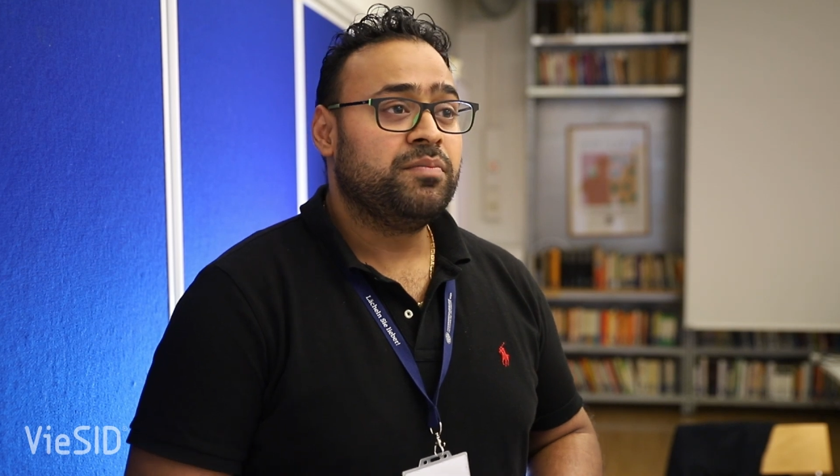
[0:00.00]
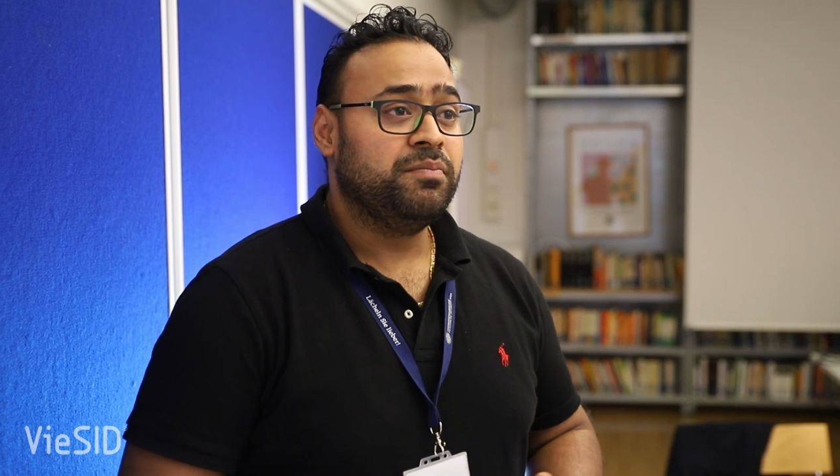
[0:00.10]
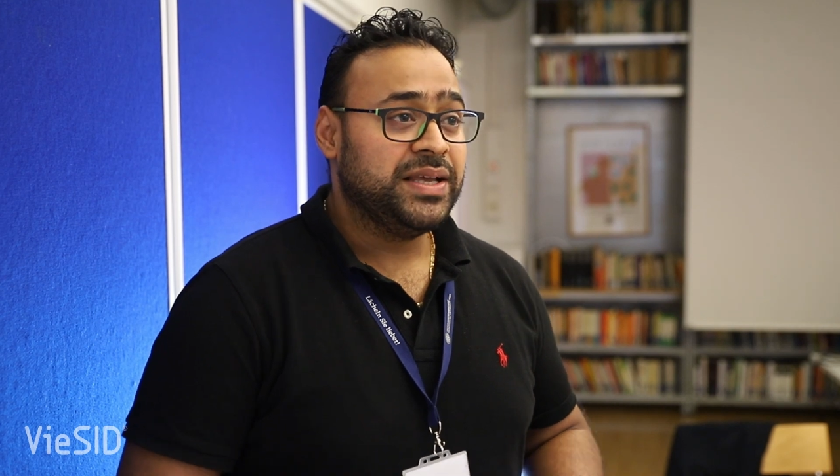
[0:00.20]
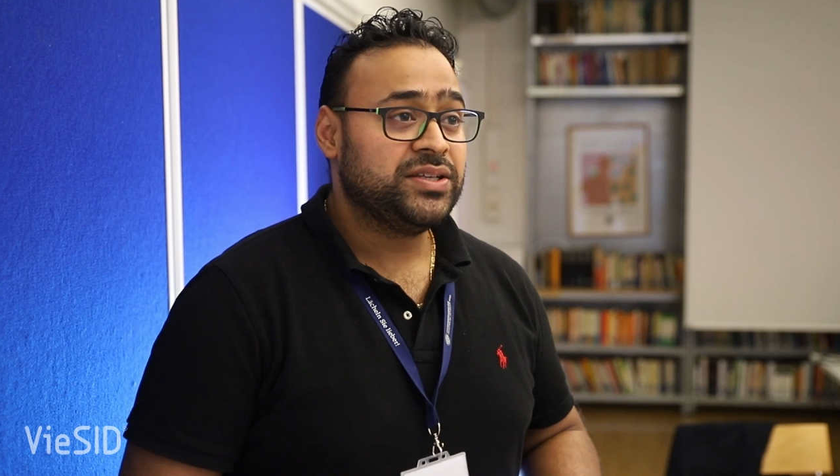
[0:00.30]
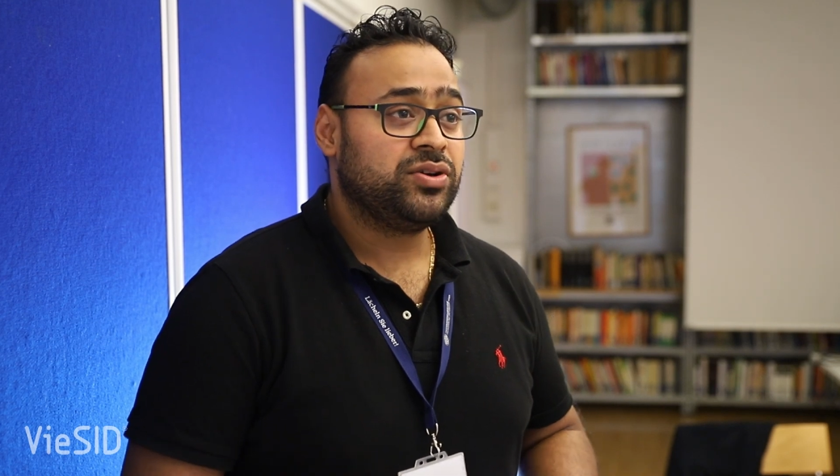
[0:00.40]

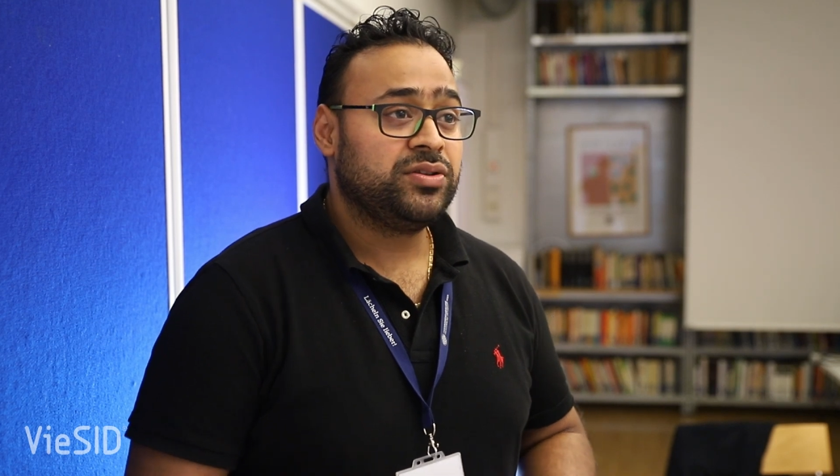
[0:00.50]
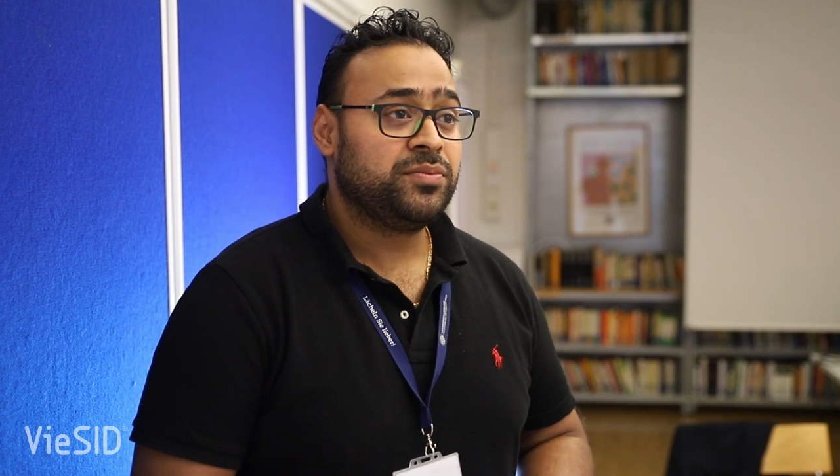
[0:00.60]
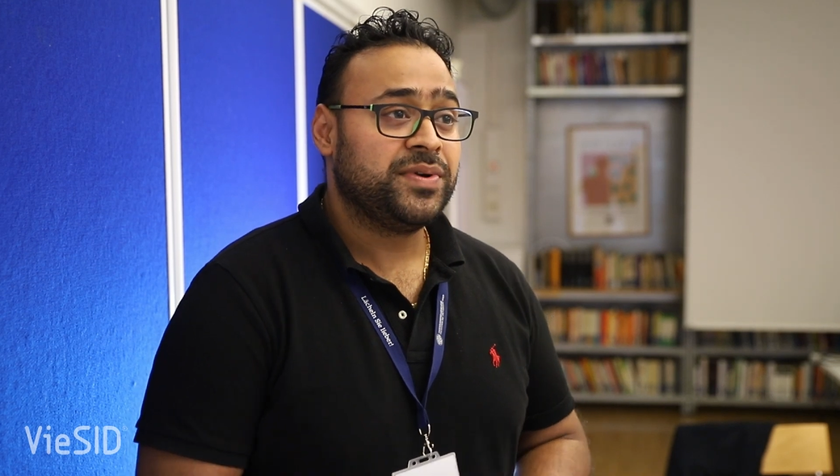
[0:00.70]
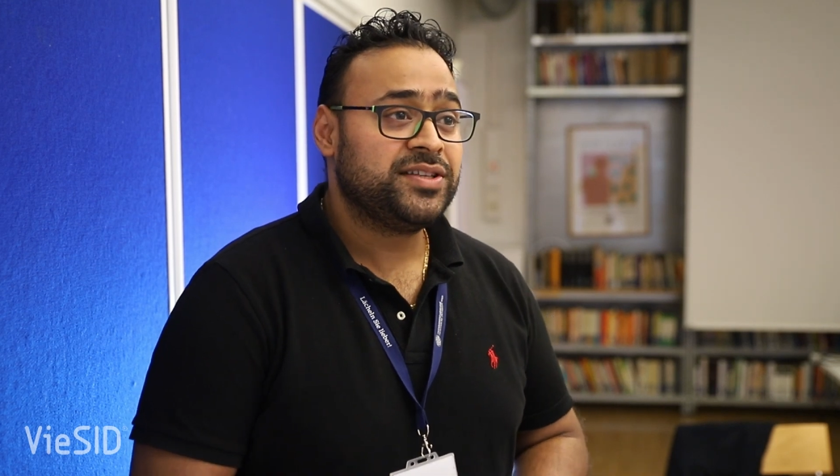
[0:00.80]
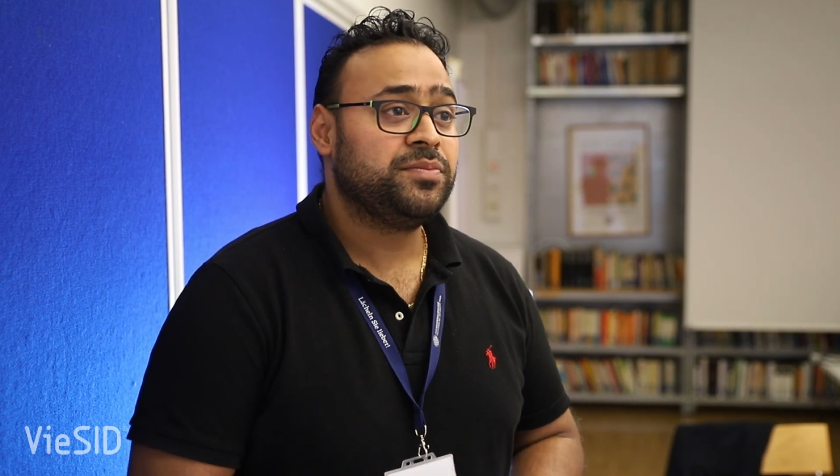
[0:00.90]
based on the
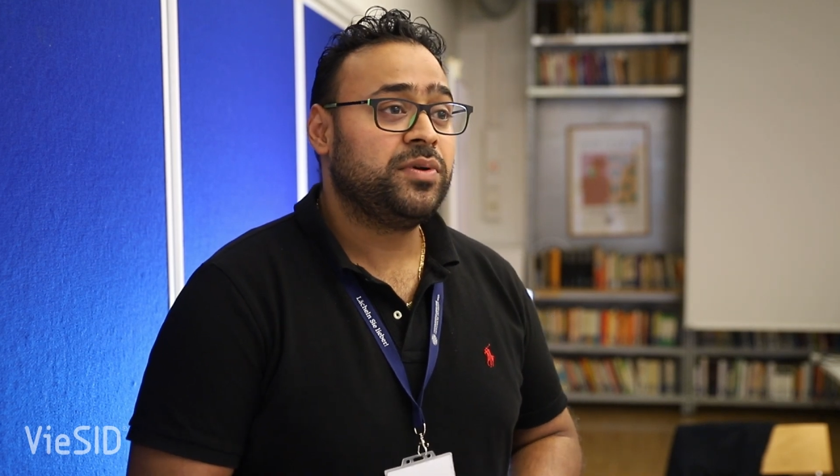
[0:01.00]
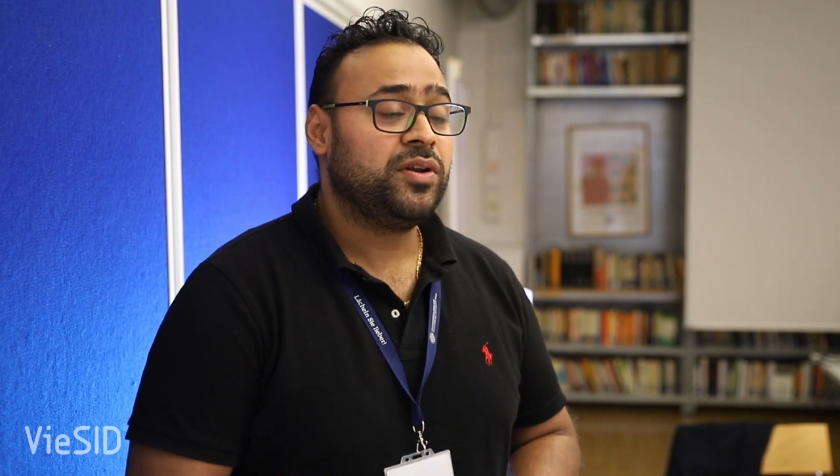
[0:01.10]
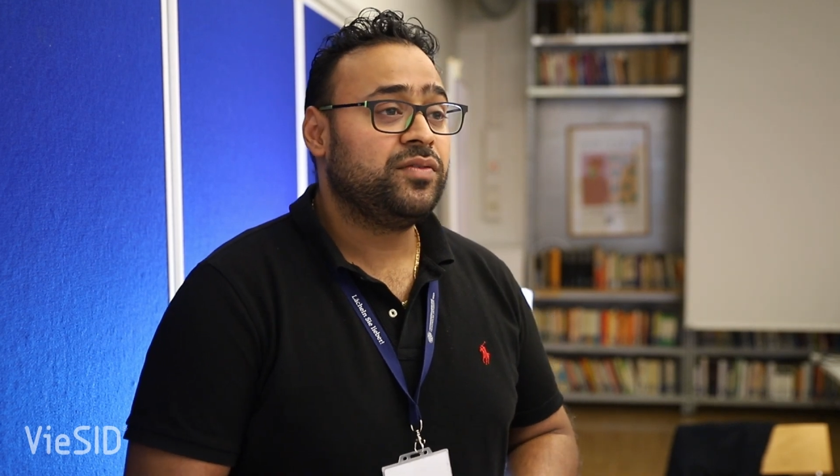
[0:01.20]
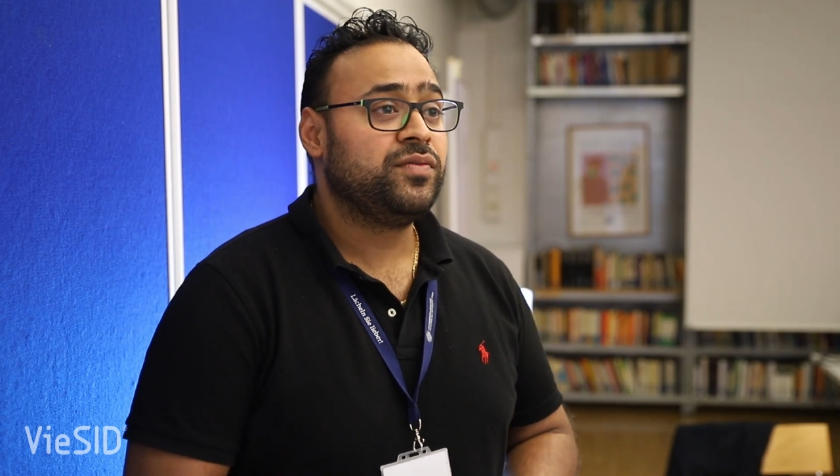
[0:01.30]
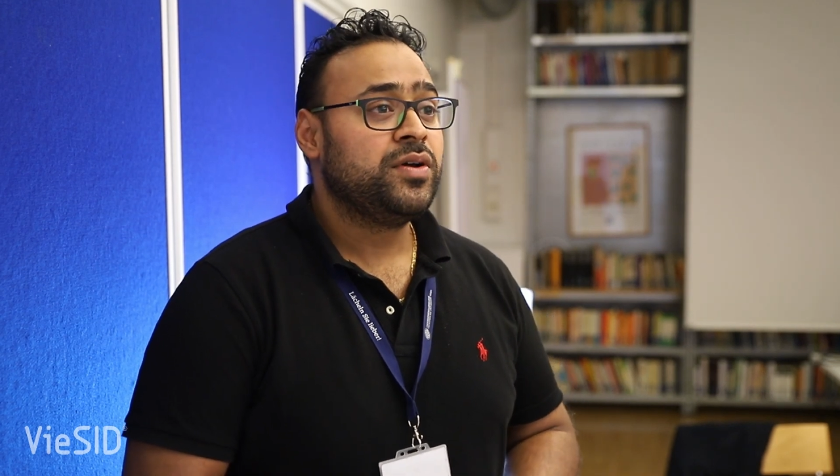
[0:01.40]
principle
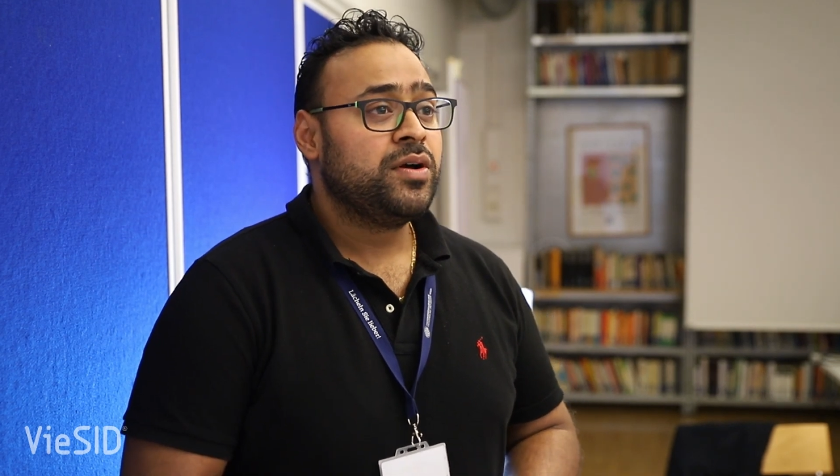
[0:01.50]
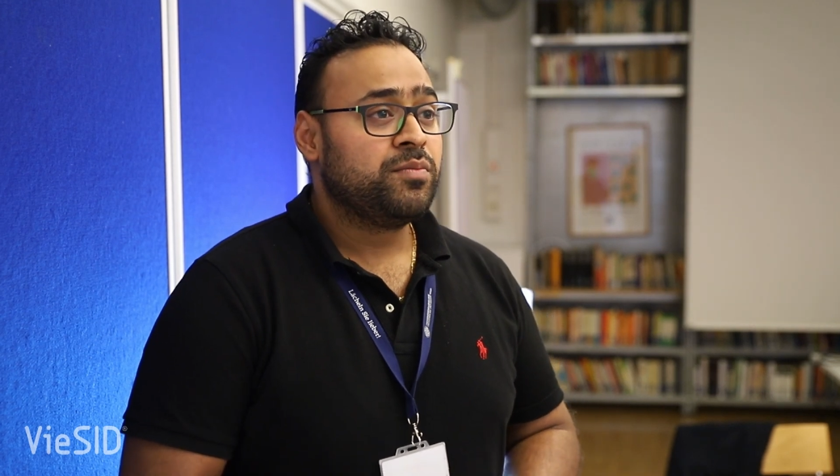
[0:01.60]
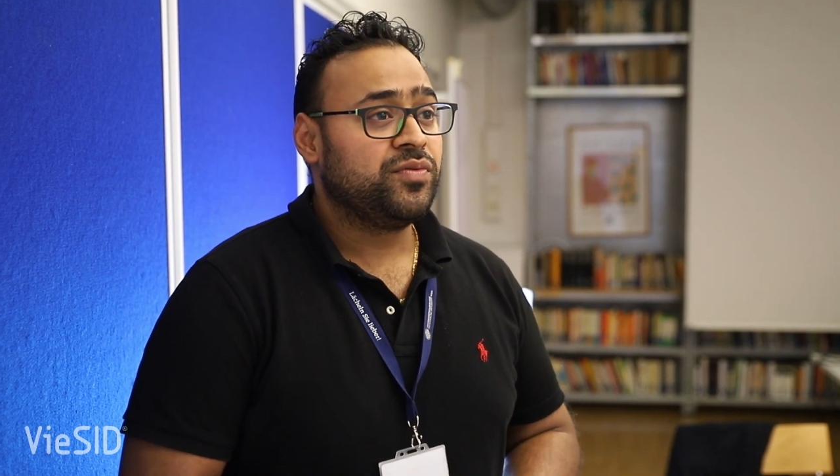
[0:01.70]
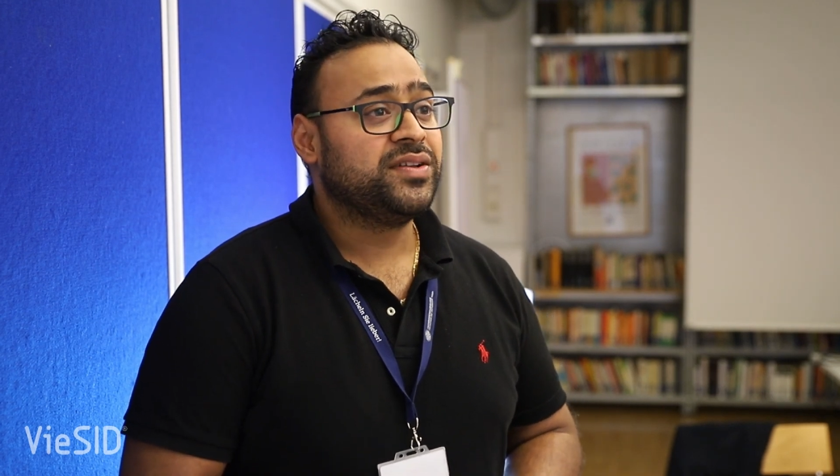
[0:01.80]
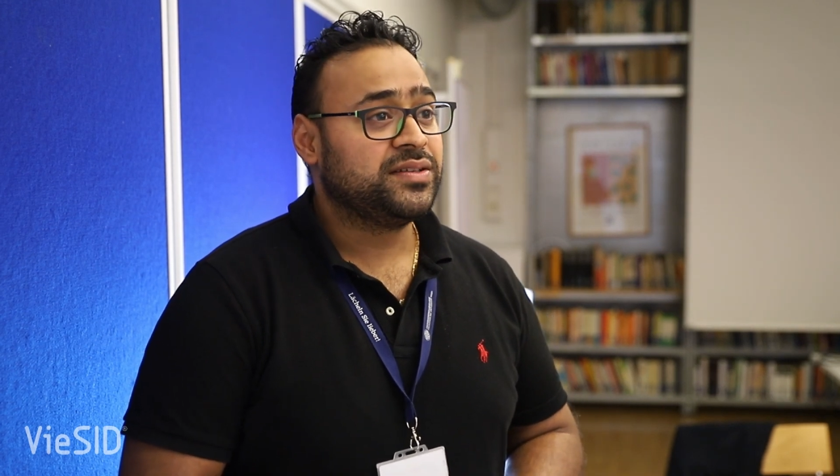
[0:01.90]
of
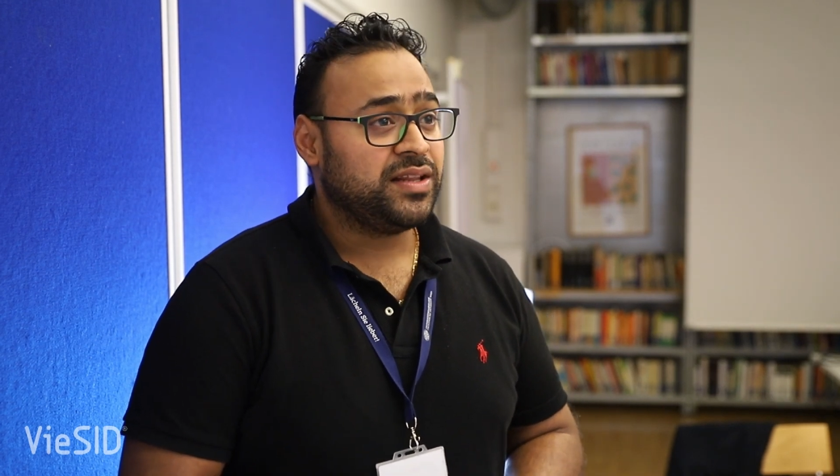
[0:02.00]
Professor